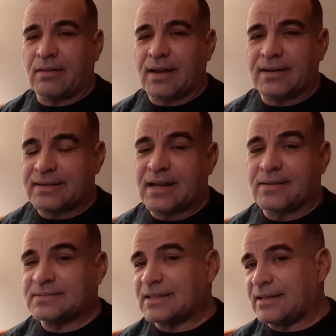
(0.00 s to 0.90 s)
lot of
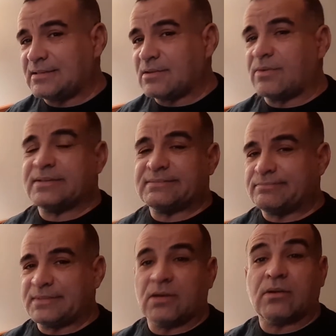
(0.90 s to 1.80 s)
times. He's always
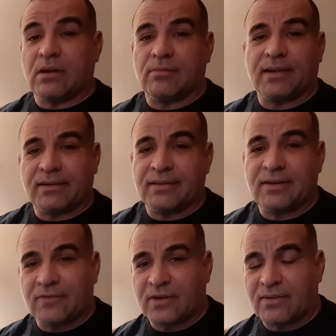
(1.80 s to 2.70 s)
coming and
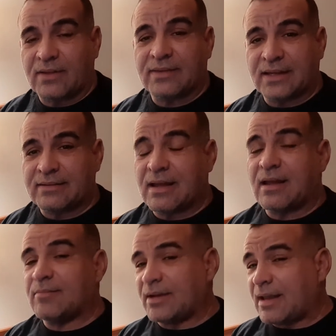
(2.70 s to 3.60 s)
leaving around that
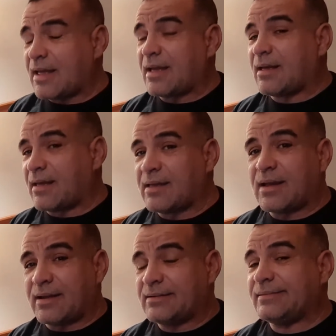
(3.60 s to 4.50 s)
time. And
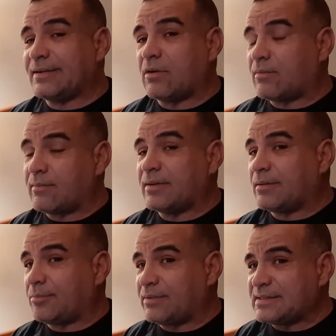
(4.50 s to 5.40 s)
I when
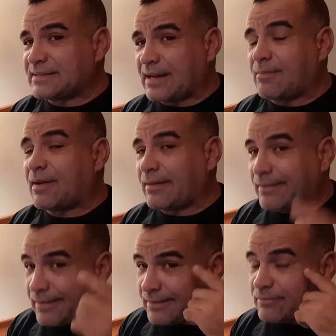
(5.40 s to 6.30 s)
the police came,
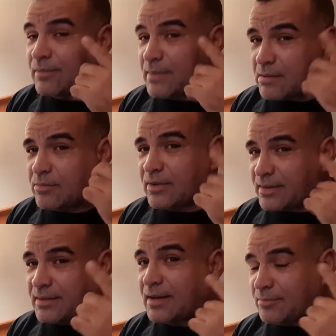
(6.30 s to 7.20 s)
I remember.
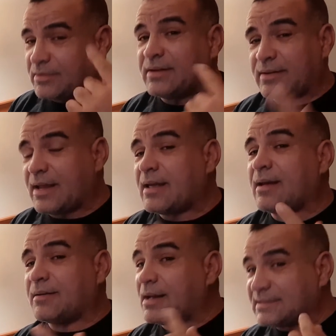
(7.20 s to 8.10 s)
I believe.
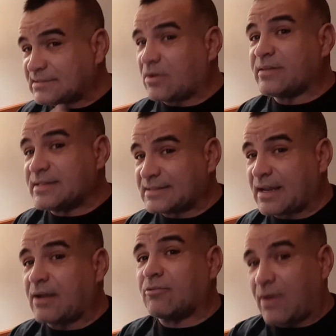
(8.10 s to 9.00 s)
Yeah, I saw this
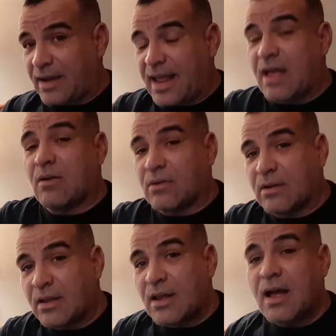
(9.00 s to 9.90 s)
guy run out.
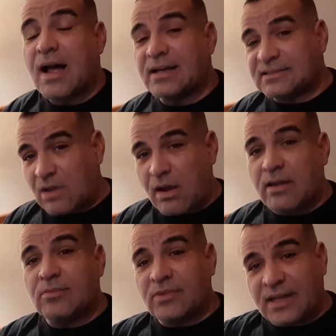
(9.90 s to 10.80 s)
I saw
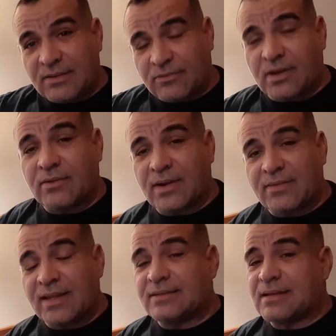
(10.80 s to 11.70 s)
him leave right around
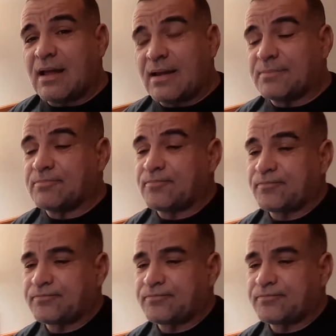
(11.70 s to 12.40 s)
that time.